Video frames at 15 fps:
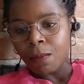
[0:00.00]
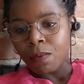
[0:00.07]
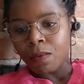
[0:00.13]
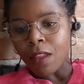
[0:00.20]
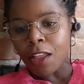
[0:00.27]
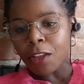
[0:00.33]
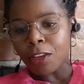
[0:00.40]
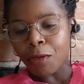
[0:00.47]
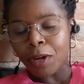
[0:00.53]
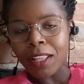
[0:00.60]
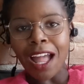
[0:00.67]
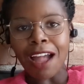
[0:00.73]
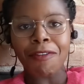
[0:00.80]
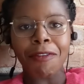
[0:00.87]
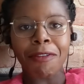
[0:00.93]
I don't know, we'd
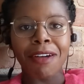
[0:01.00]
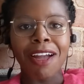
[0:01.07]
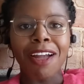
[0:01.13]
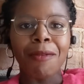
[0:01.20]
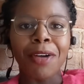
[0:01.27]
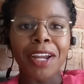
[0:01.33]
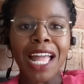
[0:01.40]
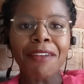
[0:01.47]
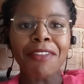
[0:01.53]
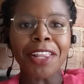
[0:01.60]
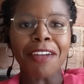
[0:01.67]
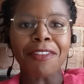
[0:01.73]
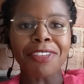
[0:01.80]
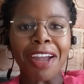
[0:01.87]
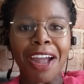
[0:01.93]
have
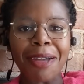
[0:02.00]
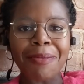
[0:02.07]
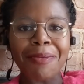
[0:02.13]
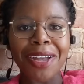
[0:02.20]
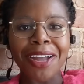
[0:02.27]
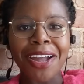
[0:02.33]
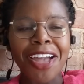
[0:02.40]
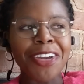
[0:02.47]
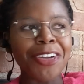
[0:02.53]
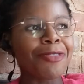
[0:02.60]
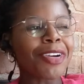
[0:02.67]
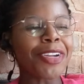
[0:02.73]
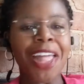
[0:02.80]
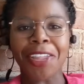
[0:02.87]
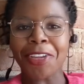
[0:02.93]
enough time. You know
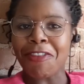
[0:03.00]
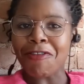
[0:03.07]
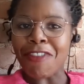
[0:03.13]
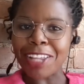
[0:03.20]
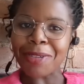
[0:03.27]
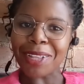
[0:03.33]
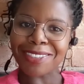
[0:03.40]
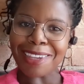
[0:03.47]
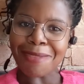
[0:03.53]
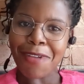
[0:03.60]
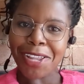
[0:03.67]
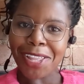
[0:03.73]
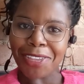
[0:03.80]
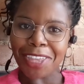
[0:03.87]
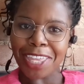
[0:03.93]
when you have to fight with
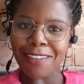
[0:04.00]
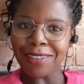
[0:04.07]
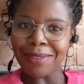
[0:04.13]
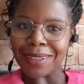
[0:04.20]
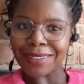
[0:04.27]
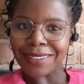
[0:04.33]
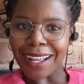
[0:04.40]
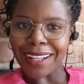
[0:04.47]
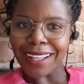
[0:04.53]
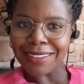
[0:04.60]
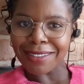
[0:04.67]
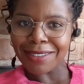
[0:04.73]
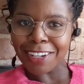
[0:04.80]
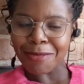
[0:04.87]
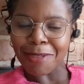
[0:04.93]
someone and you give them the
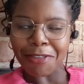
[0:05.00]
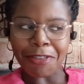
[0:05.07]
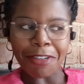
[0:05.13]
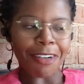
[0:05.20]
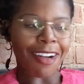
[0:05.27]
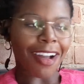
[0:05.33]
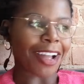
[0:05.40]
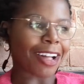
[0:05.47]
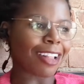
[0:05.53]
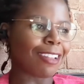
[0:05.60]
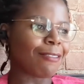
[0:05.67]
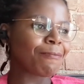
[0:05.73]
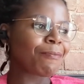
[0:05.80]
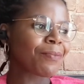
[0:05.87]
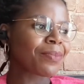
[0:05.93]
silent treatment for a
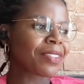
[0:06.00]
while?